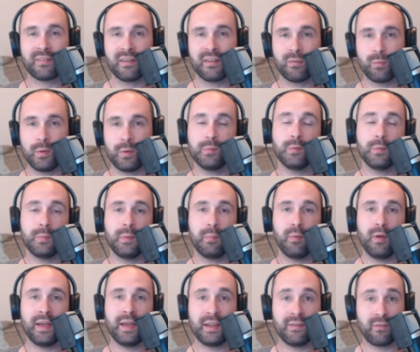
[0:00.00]
because we will be
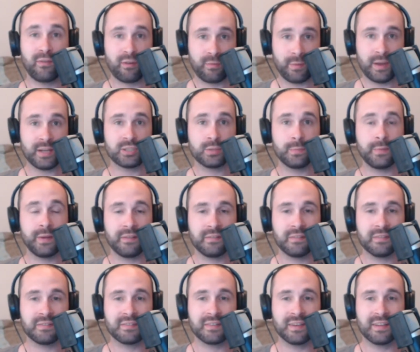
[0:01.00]
playing it for
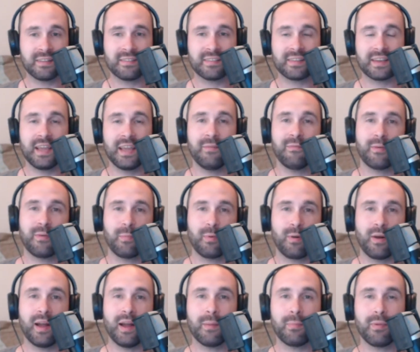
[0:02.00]
Smasterpieces. It's the game for
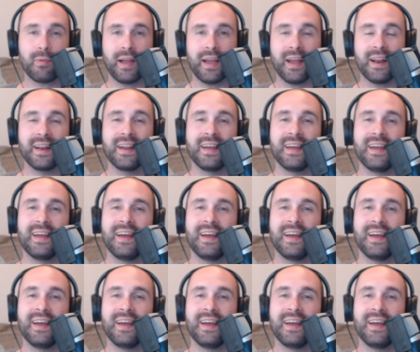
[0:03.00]
Piranha Plant.